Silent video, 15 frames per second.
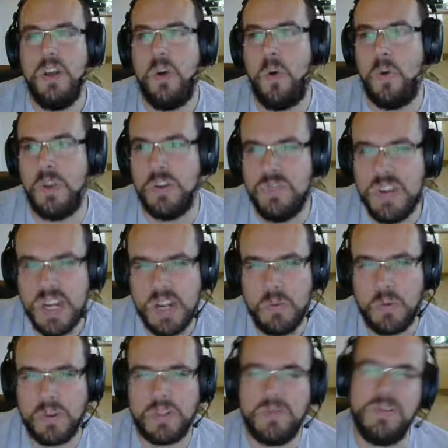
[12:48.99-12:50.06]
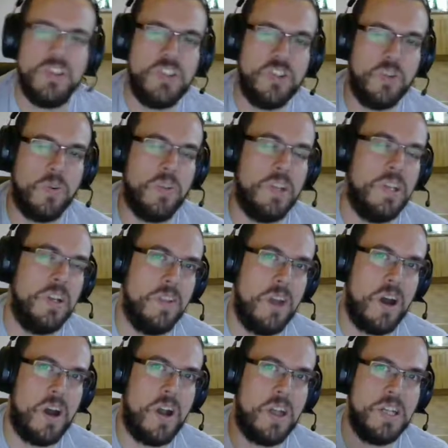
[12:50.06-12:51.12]
or you really want to ensure that you've got the
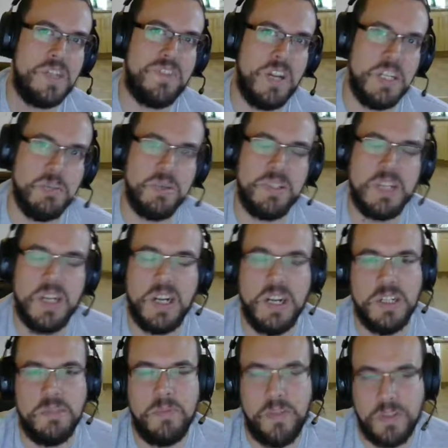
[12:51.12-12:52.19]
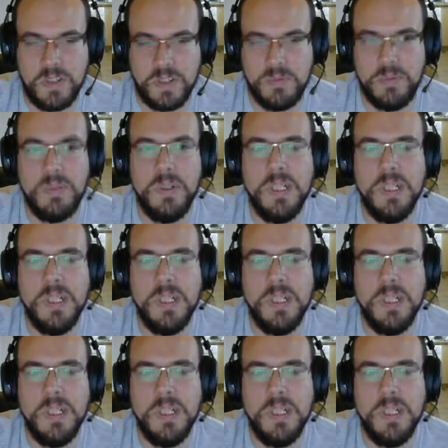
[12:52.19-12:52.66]
highest frames per second as possible.